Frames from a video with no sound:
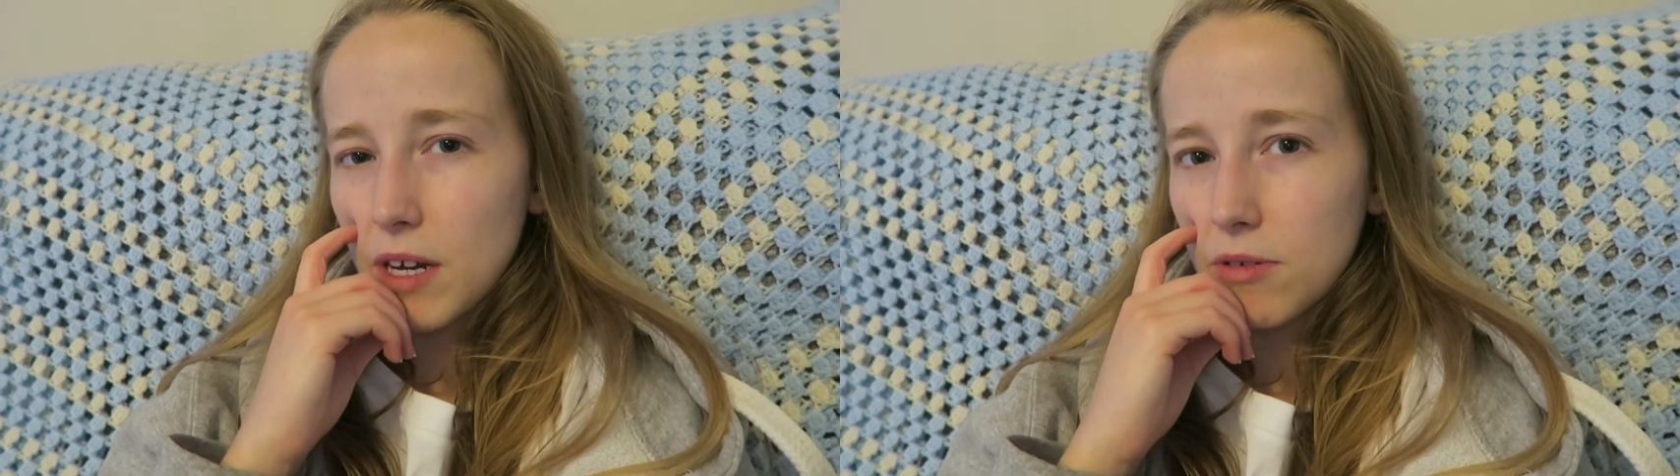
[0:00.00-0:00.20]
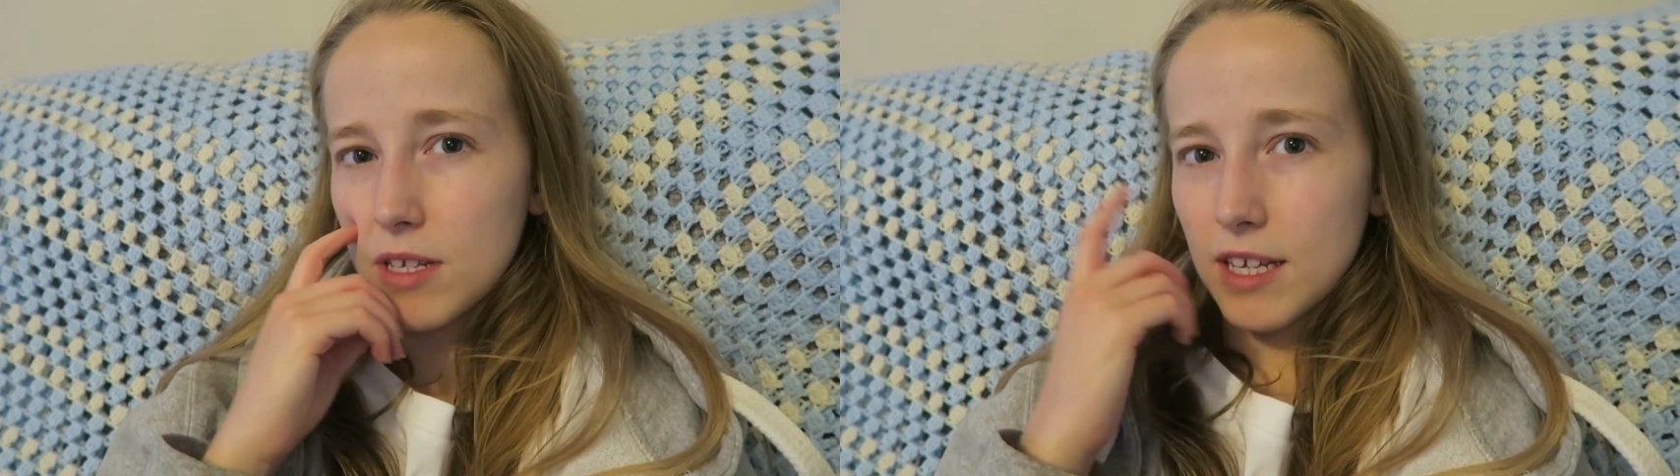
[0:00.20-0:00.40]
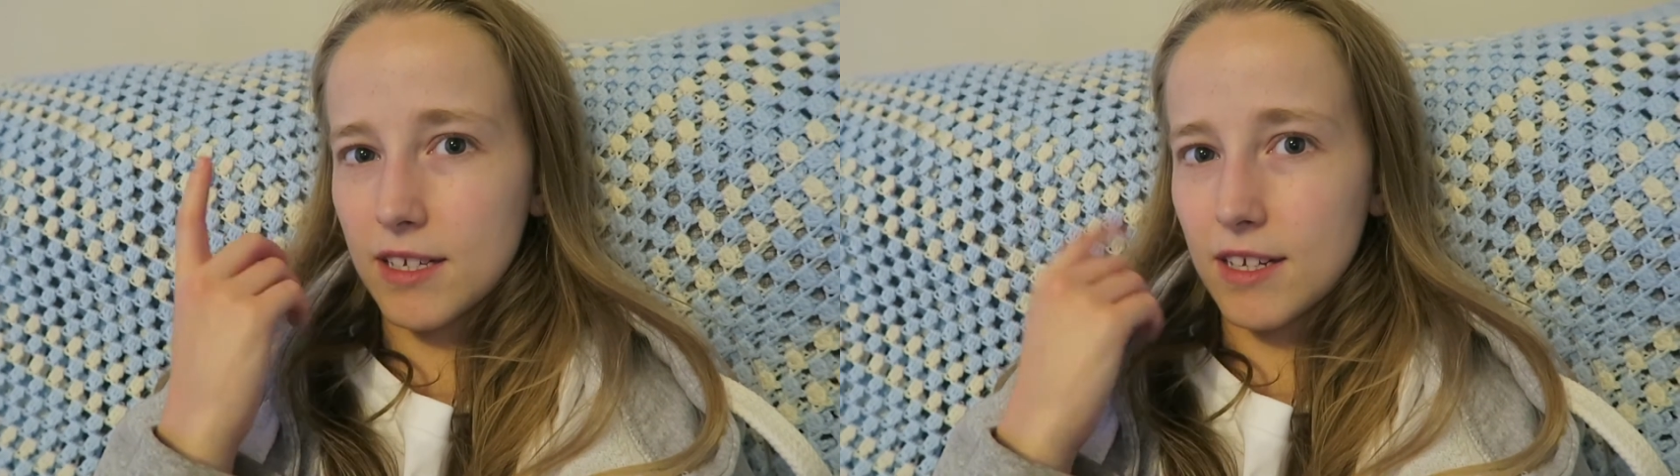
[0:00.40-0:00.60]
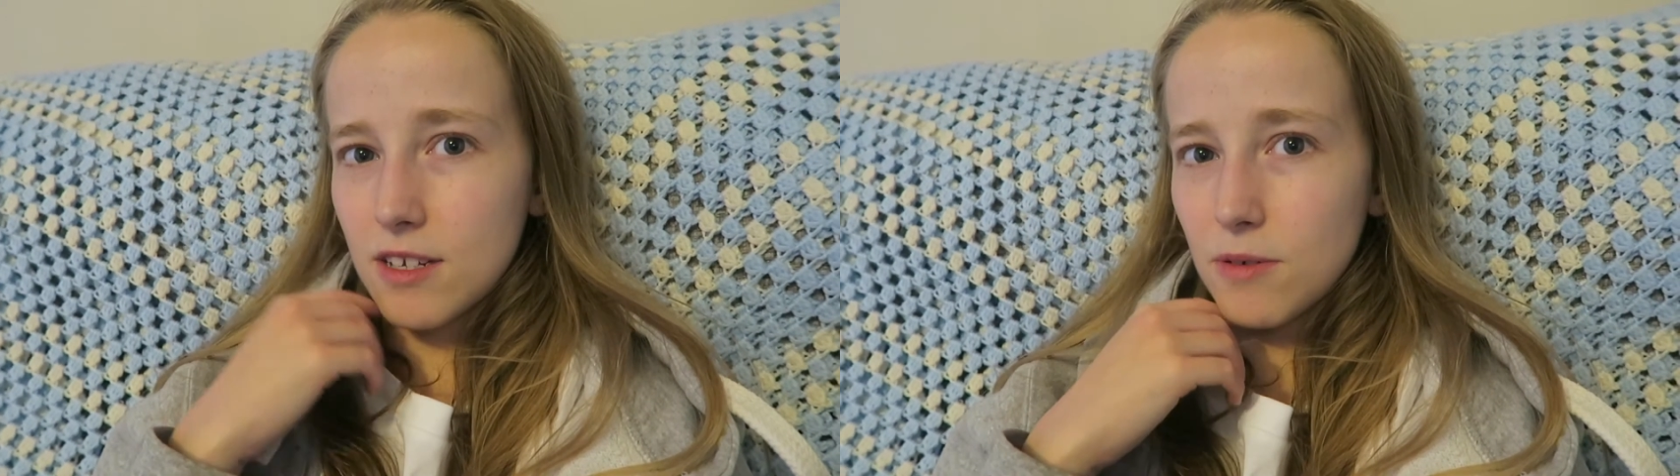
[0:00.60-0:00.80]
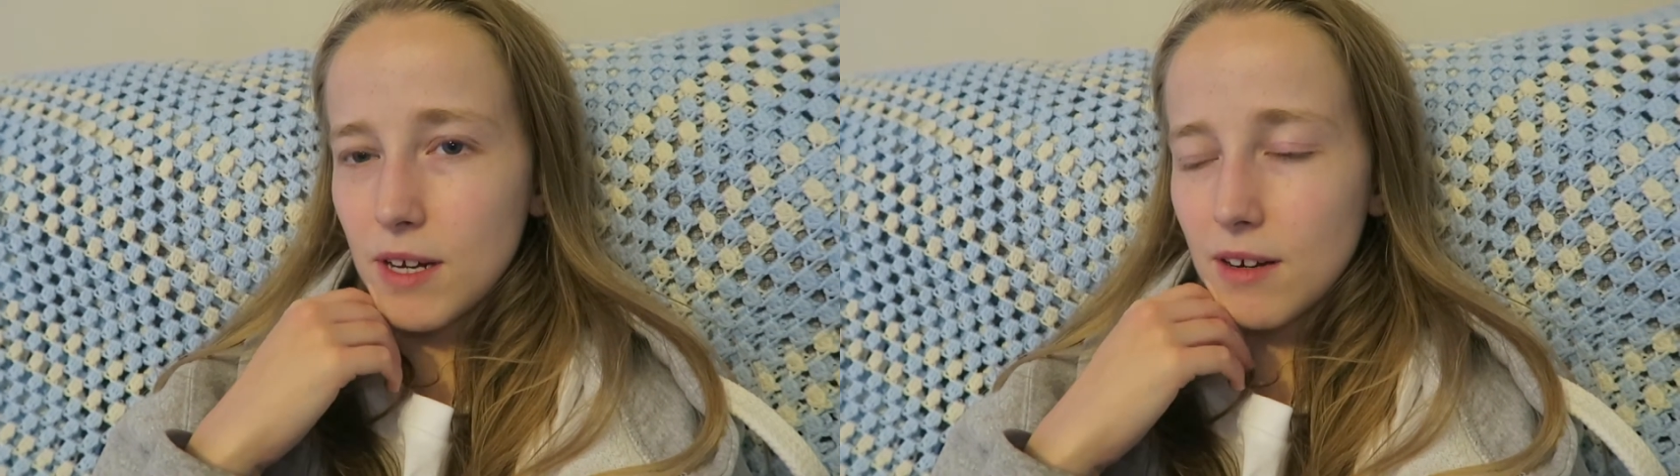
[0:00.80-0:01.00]
I was listening
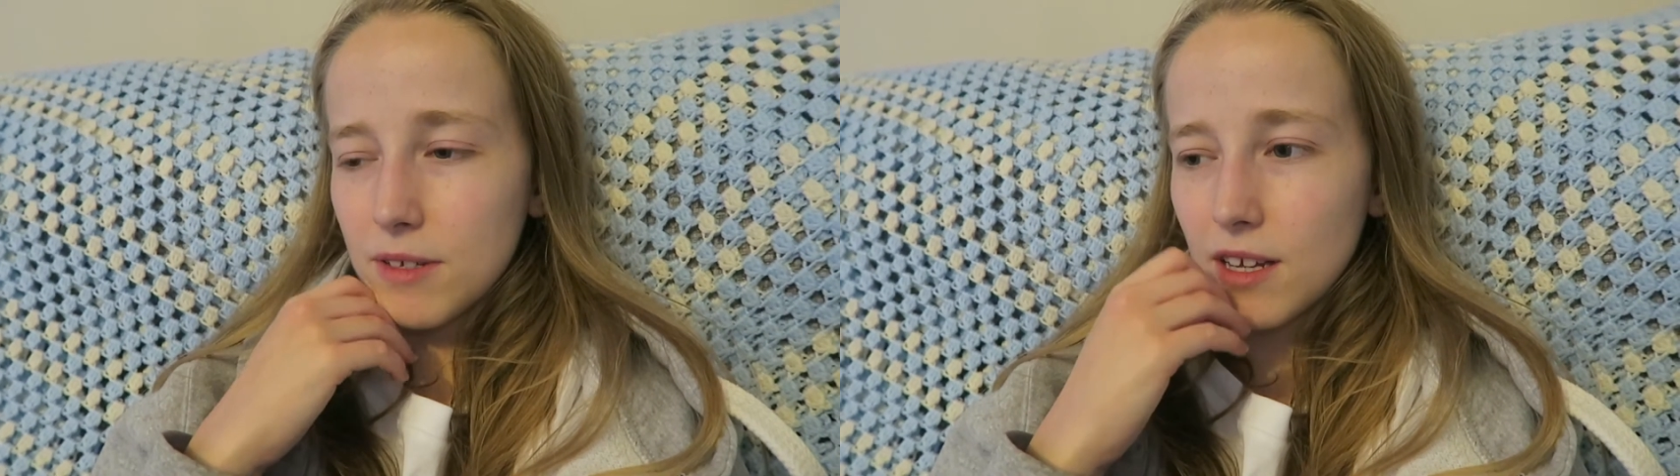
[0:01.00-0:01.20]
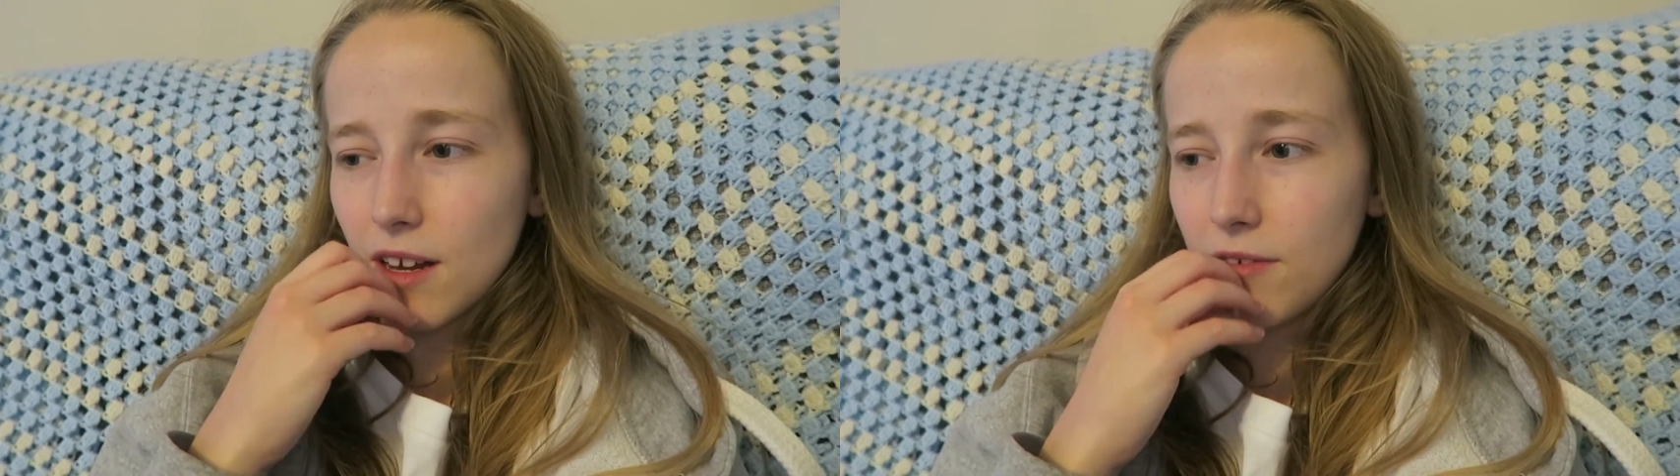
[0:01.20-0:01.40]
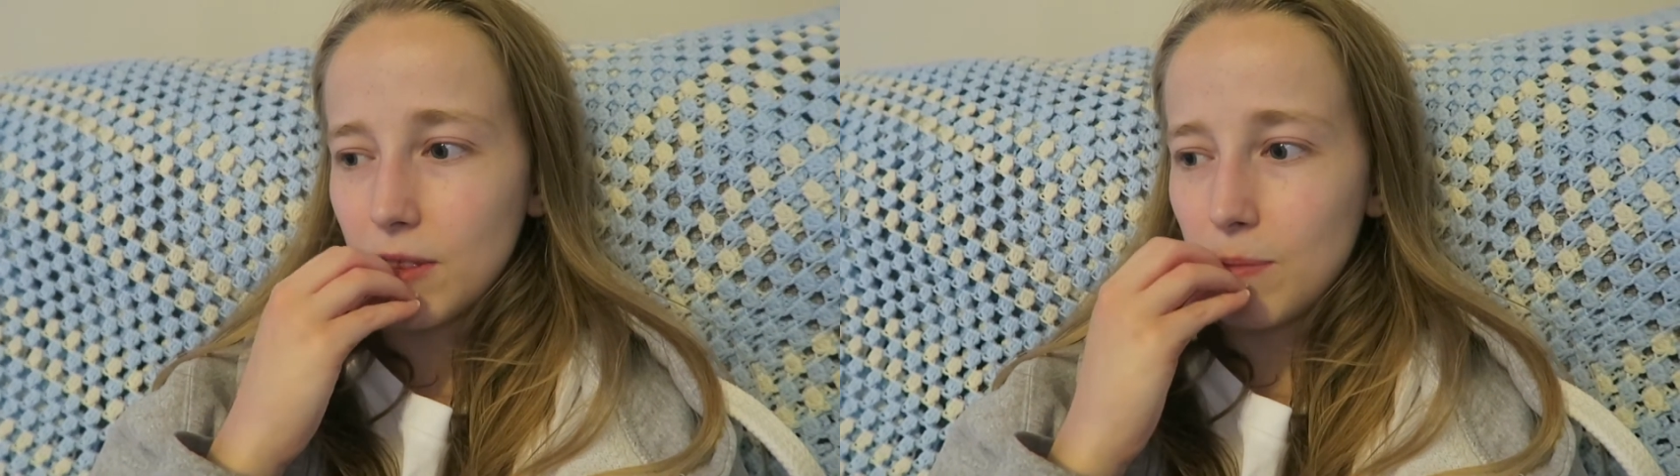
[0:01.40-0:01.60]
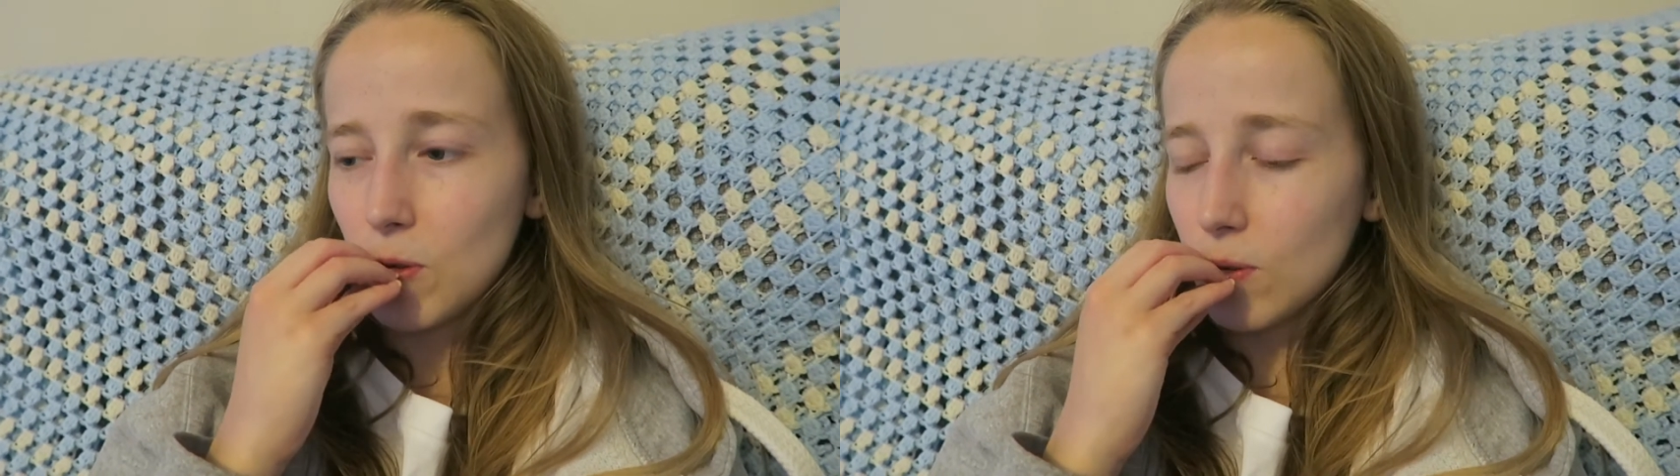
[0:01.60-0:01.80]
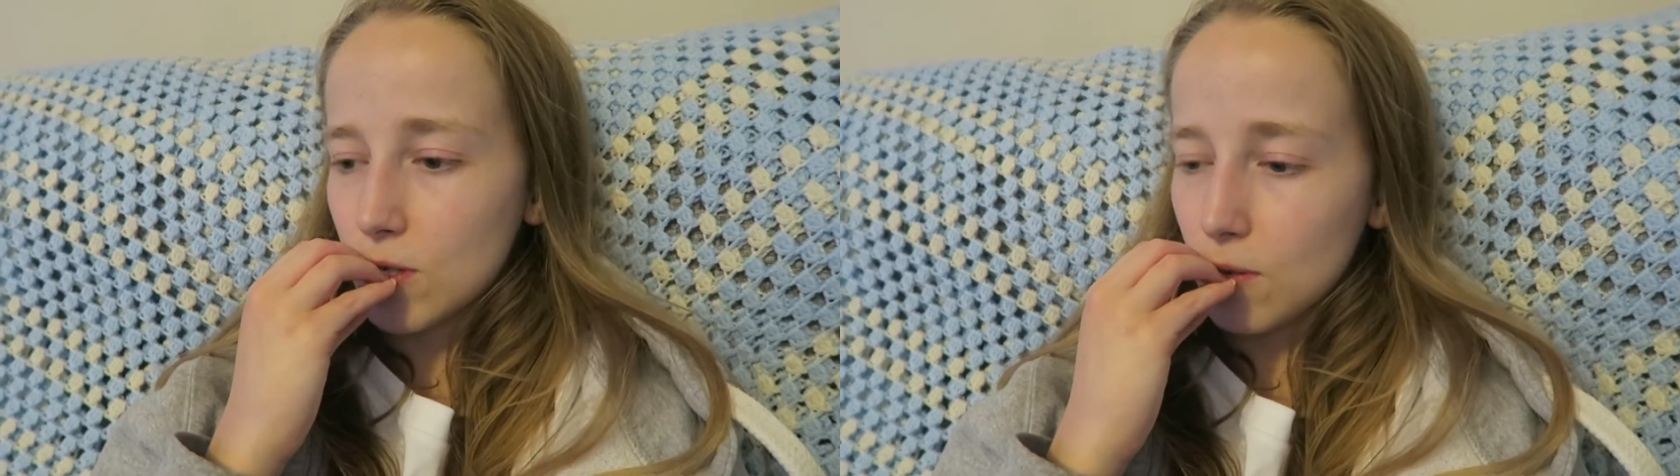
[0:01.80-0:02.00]
to it and I was kind of in the
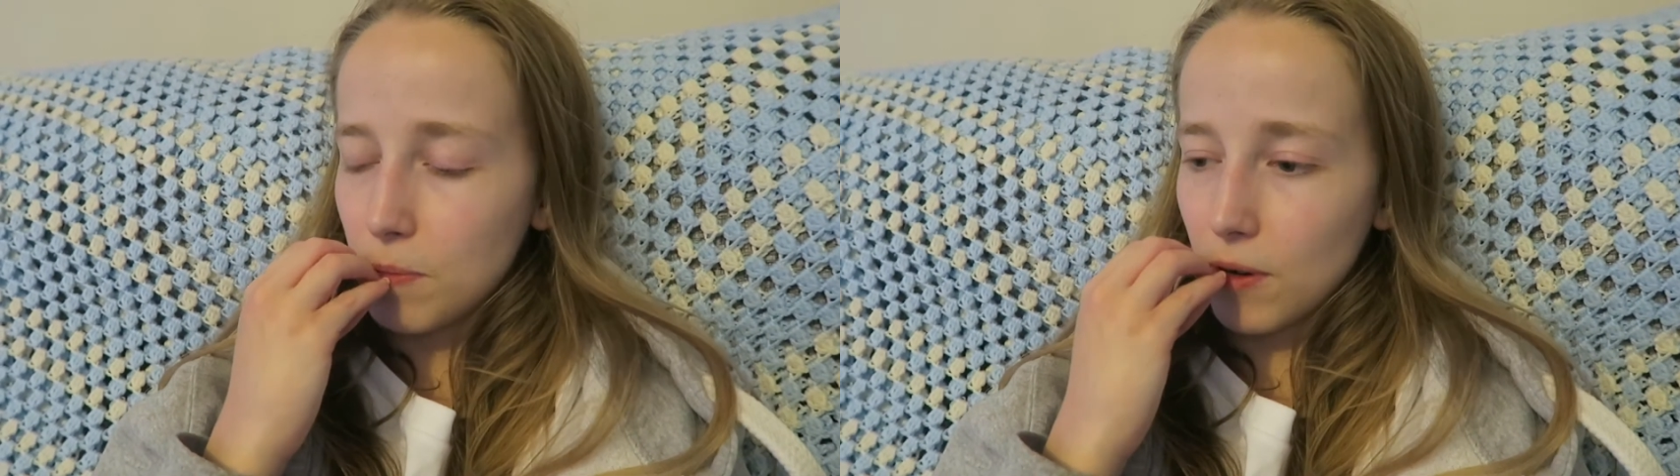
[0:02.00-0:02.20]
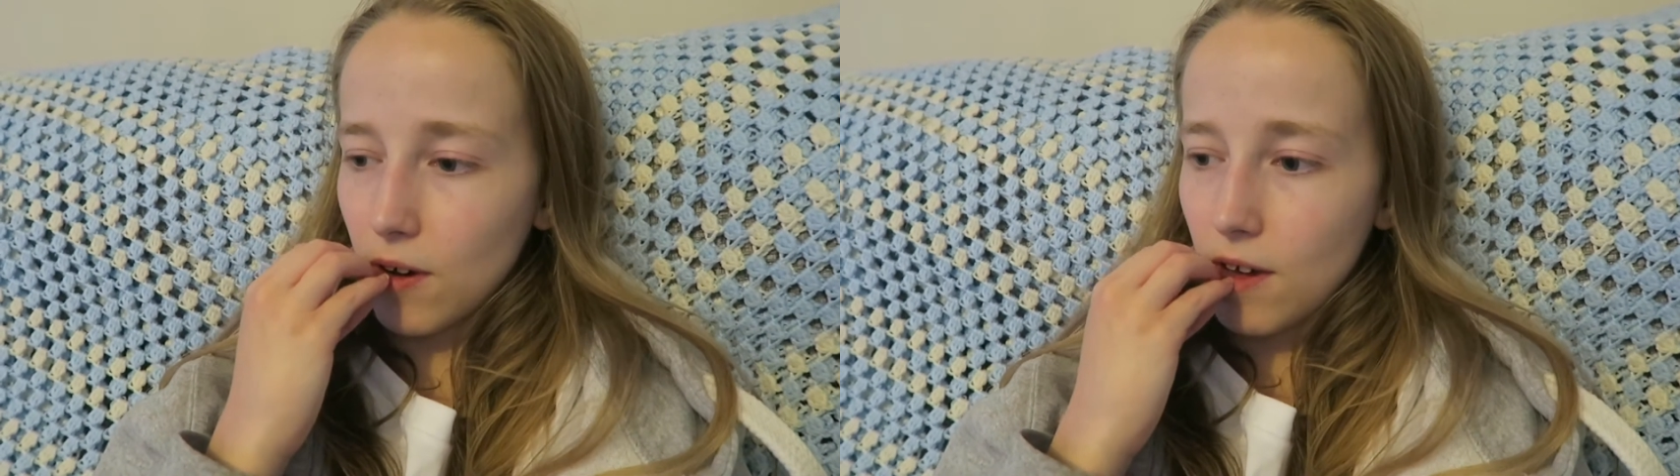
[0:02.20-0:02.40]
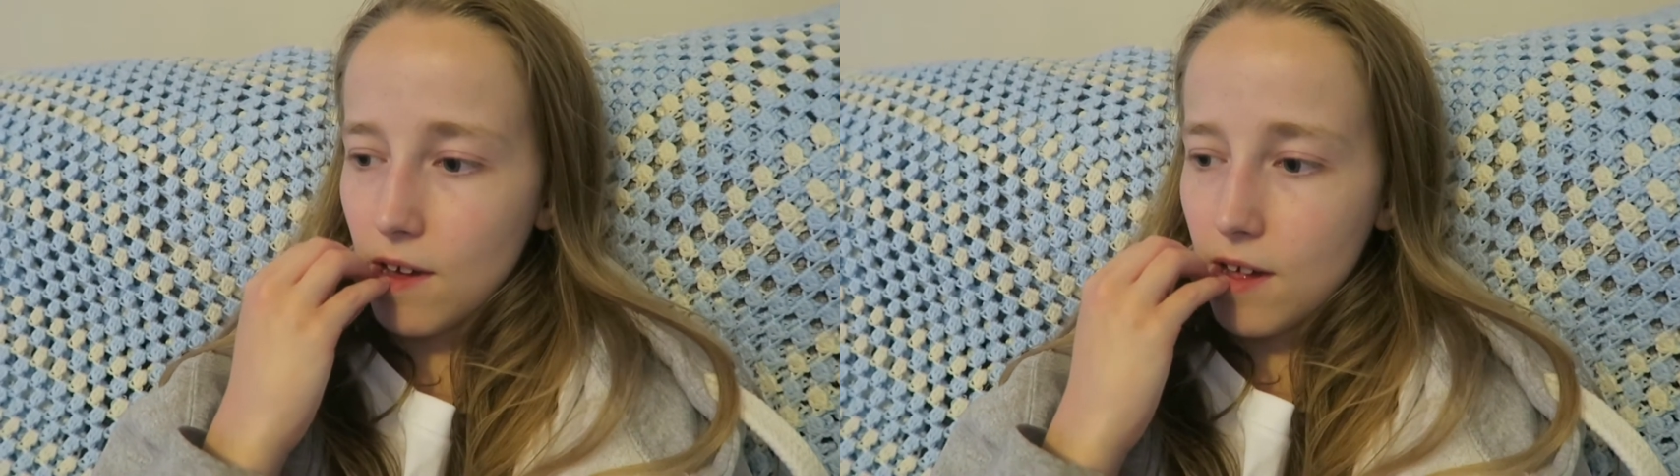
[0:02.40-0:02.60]
mood to, but